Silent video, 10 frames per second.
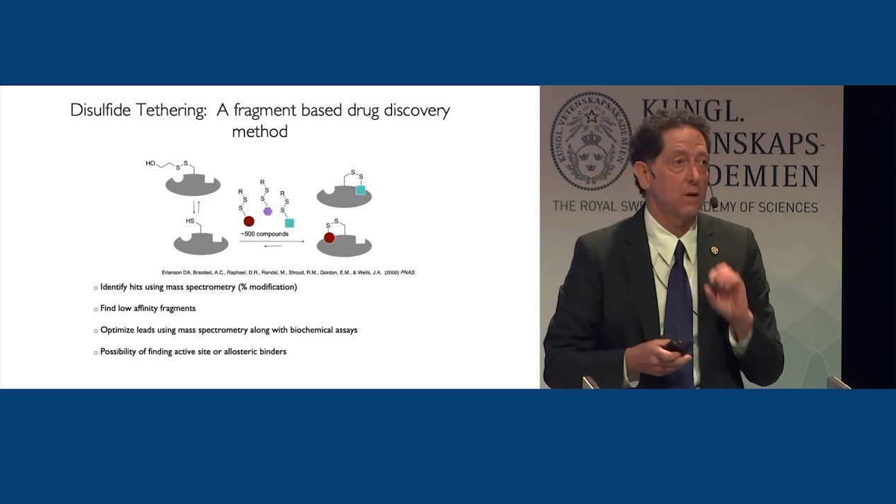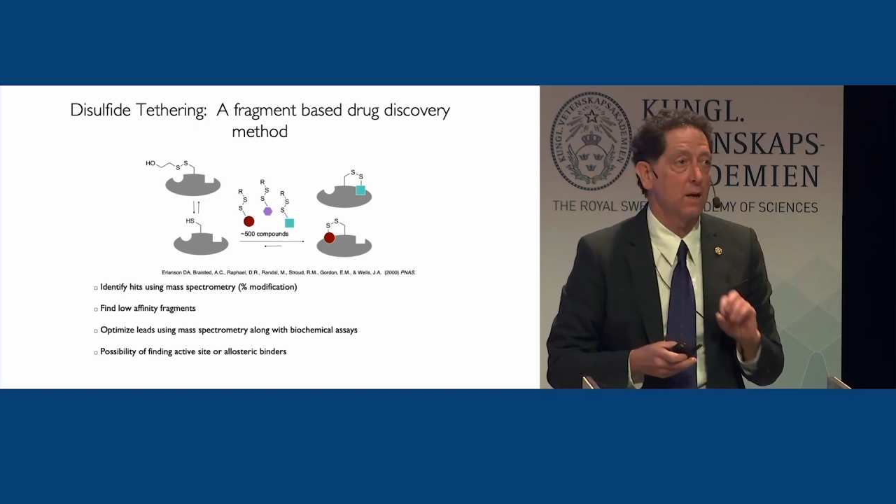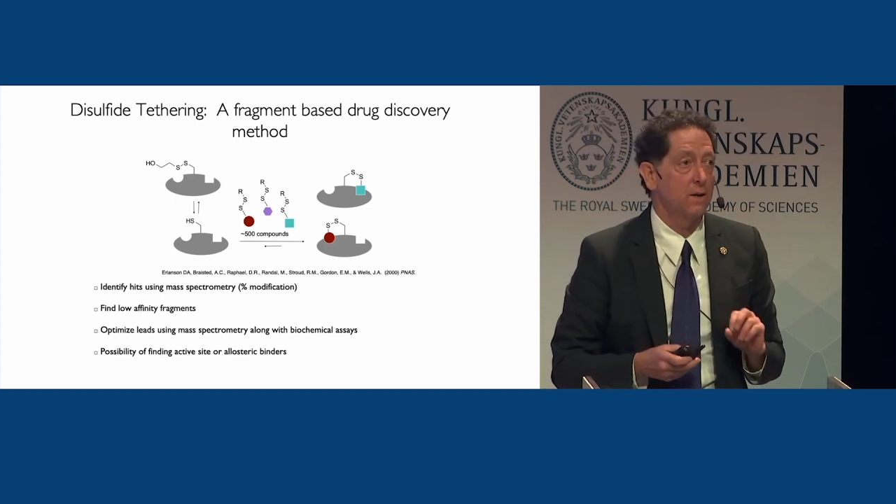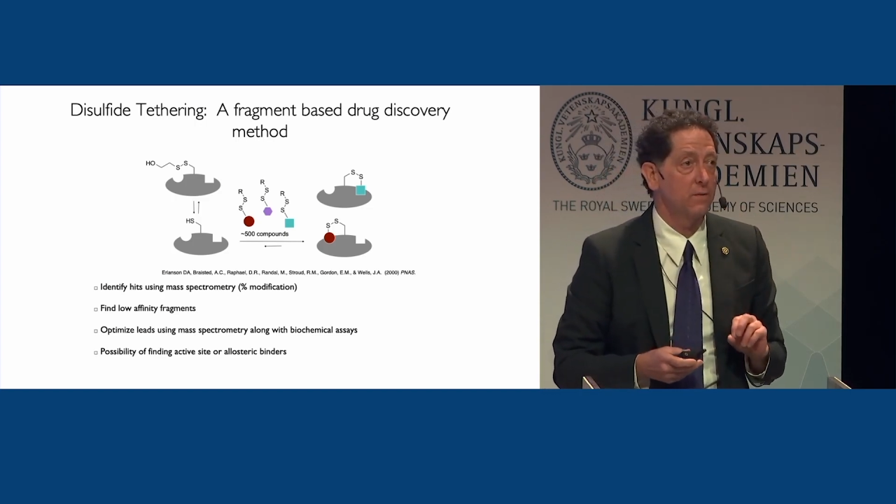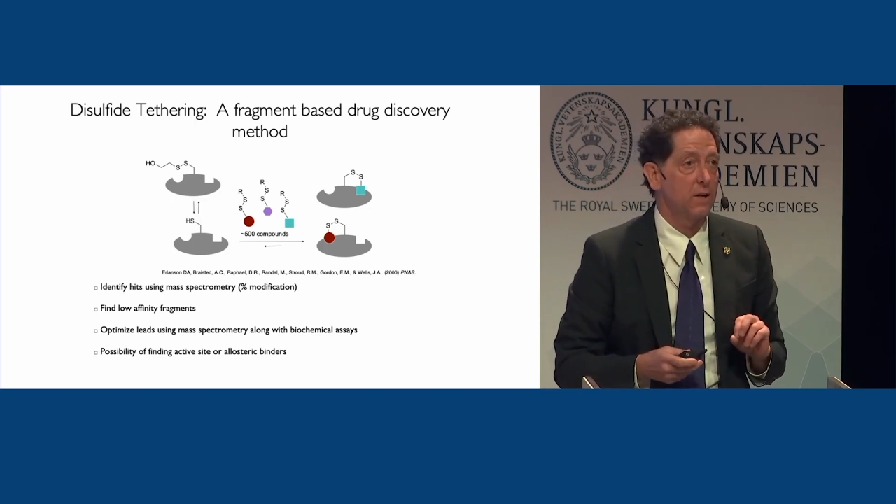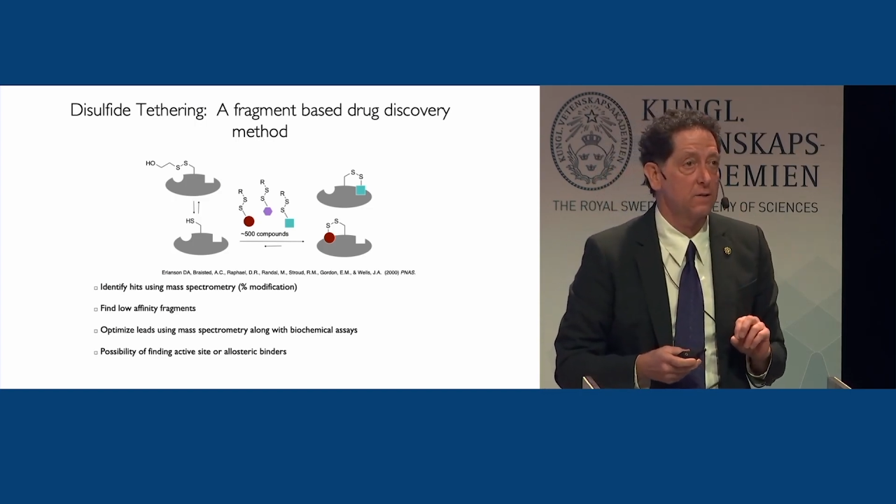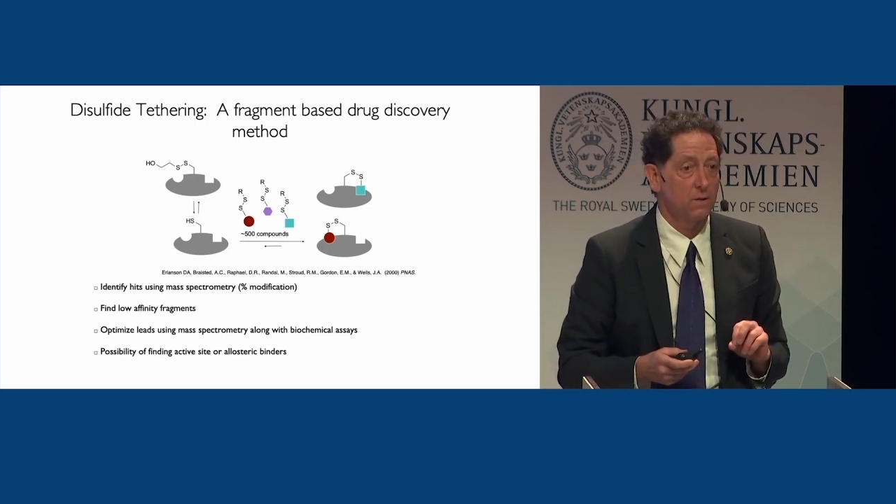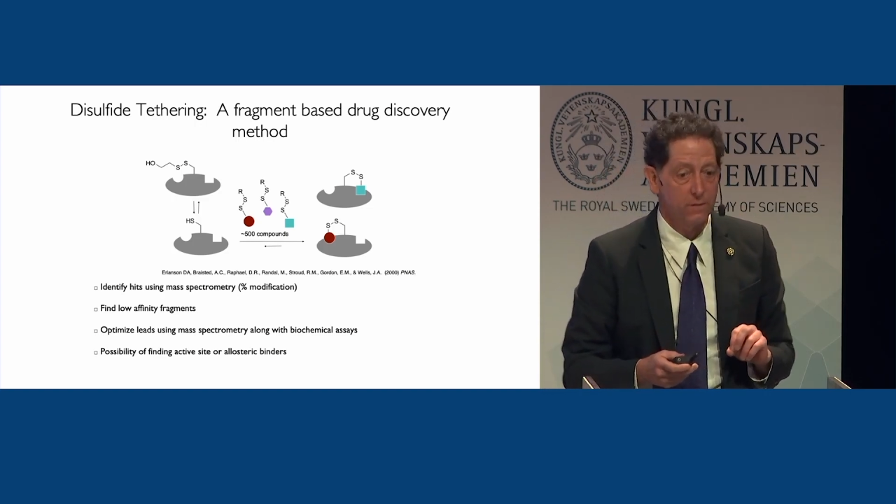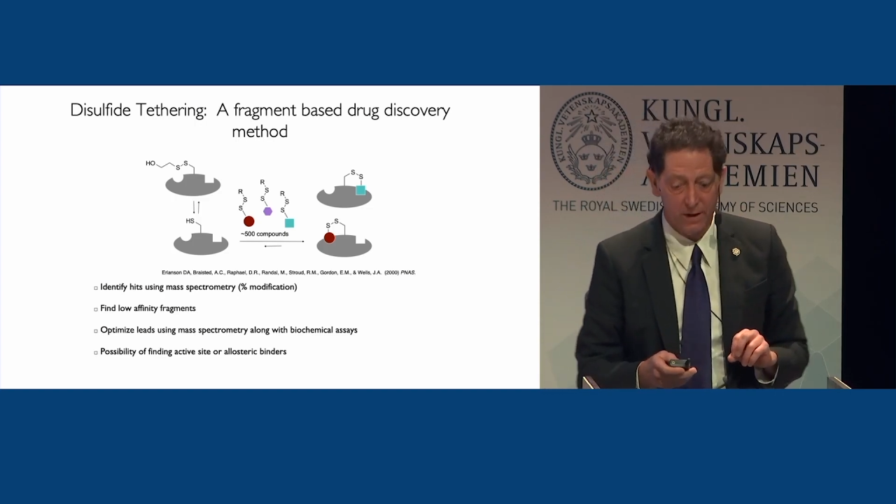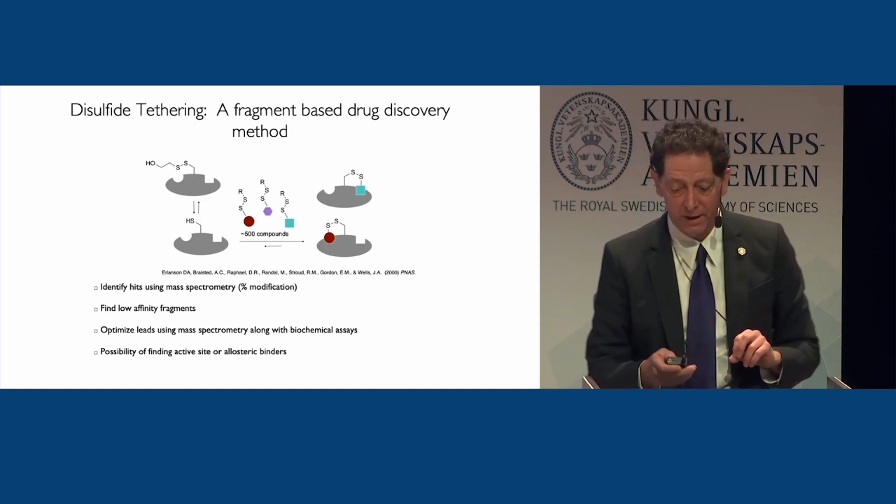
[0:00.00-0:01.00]
kind of
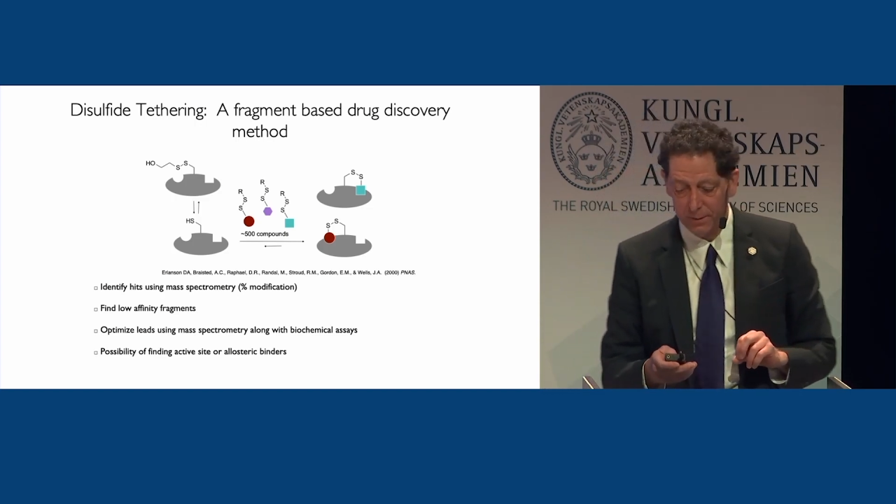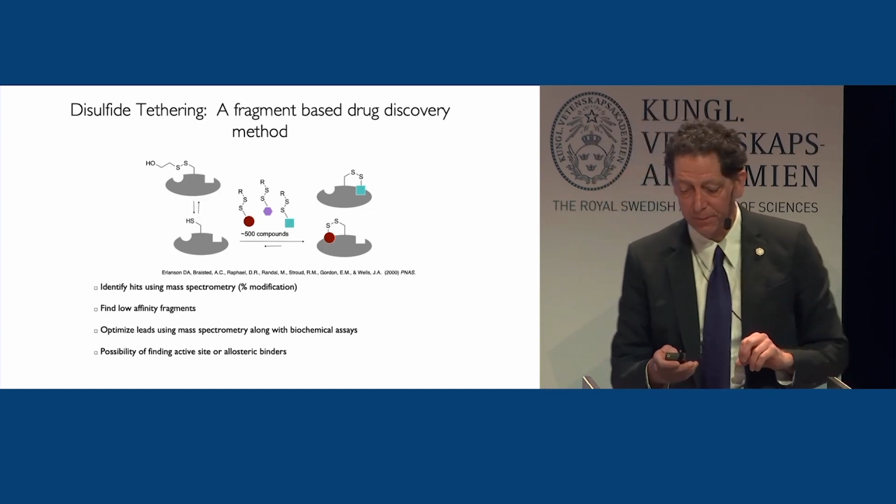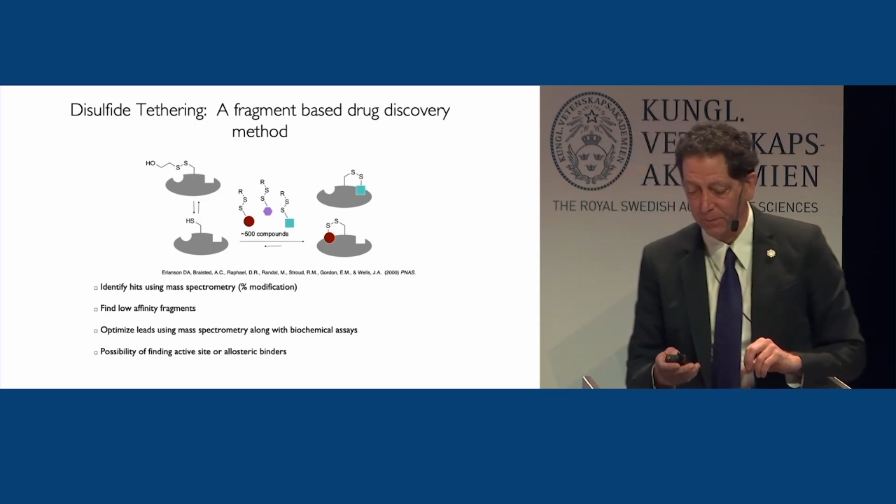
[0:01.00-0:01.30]
disulfide.